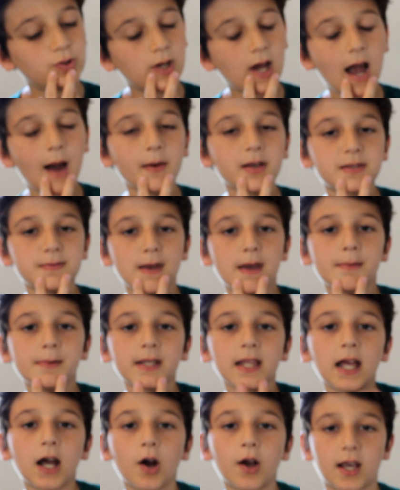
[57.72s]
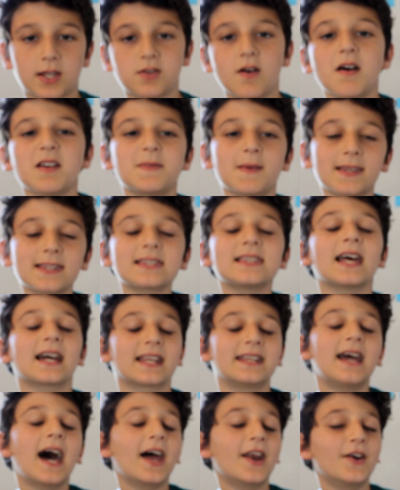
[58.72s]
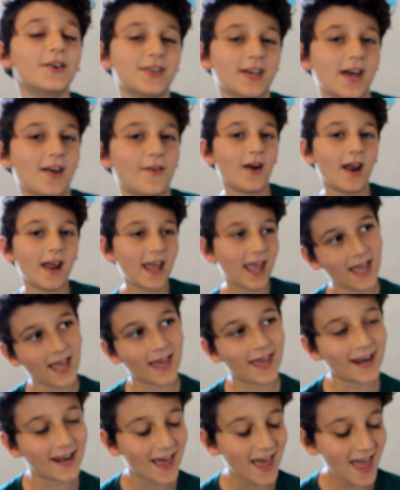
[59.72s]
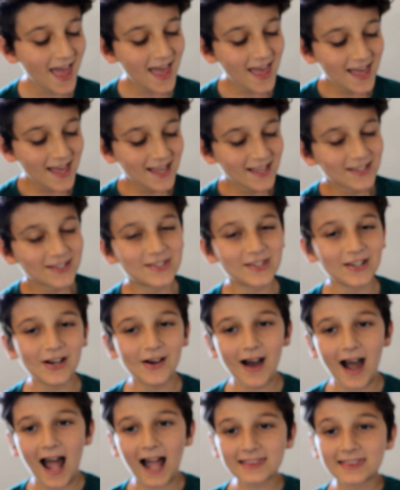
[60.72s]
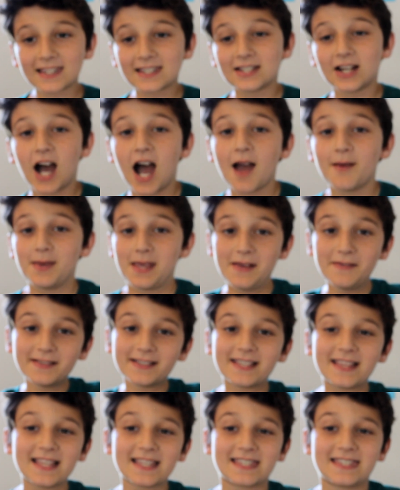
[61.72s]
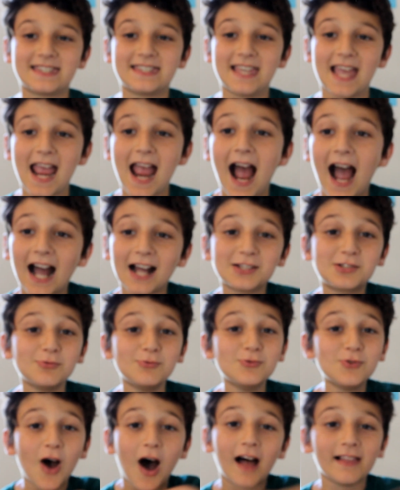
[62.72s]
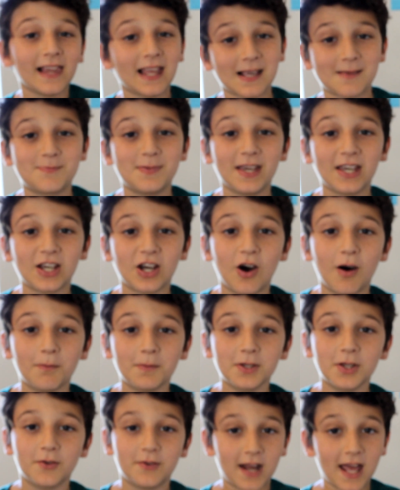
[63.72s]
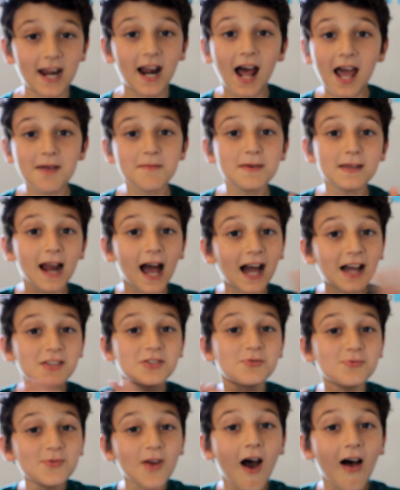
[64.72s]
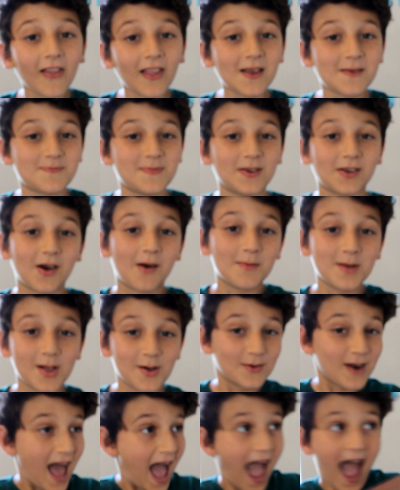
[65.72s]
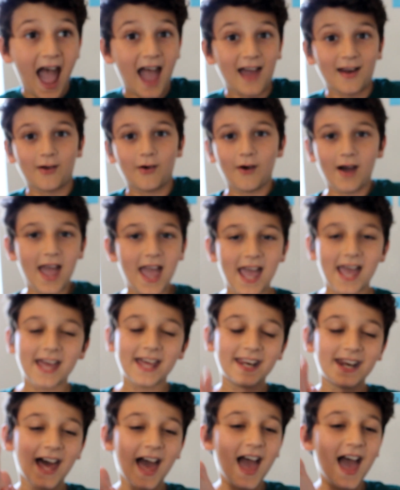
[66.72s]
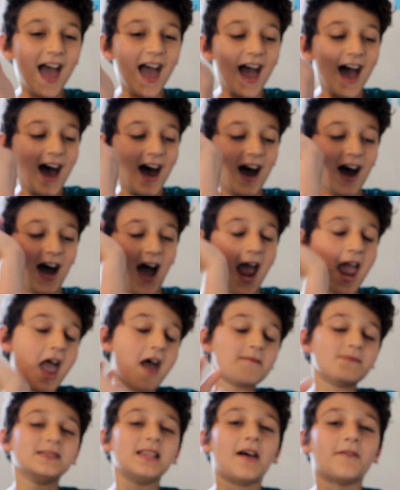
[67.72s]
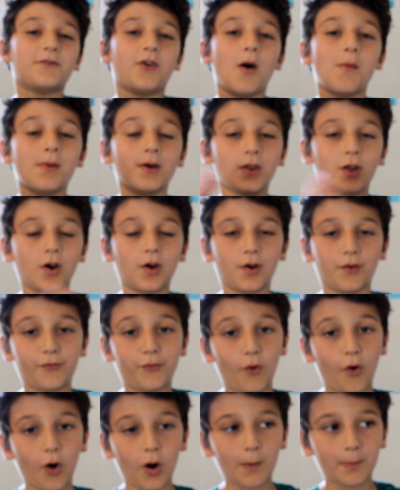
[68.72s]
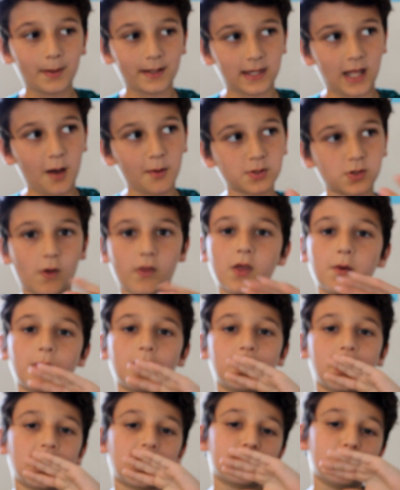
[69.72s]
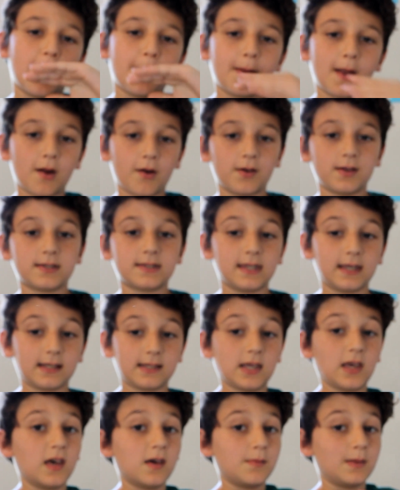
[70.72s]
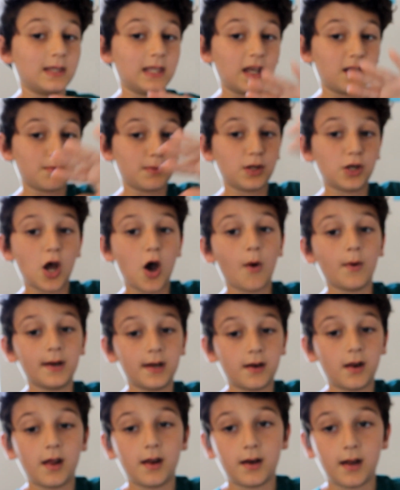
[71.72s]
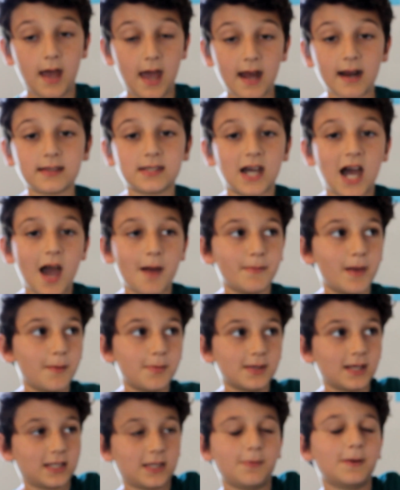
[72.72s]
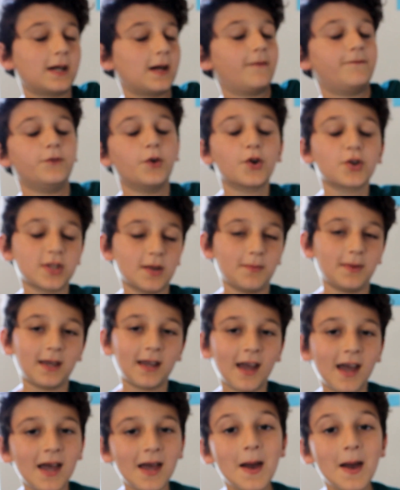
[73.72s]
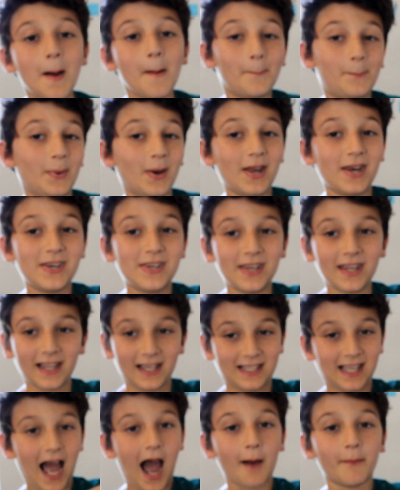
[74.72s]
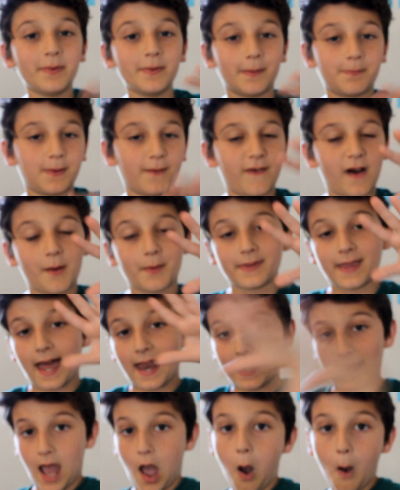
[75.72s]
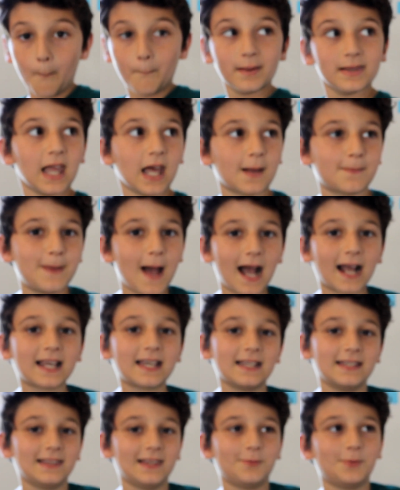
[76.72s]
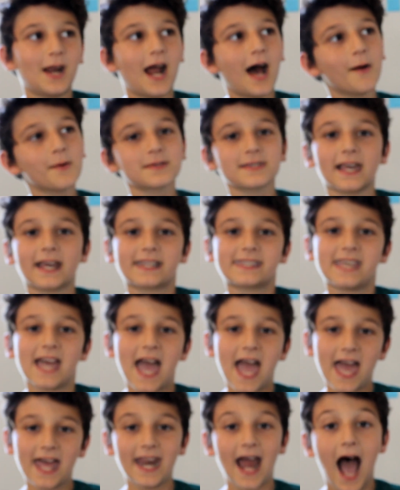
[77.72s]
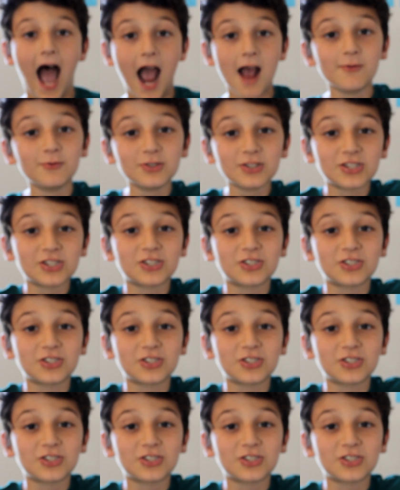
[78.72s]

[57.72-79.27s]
I was maybe like, okay, so I was basically like 9 or 10, right? And so at the time, even to this day, I do not like being home alone. And I mean, I do not like being home alone at all. And I haven't left home alone before, but that was only with like my parents, like letting me know in ahead of time, maybe like to pick up food or something. But like I wouldn't be fine with that now. But like back when I was like 10, I was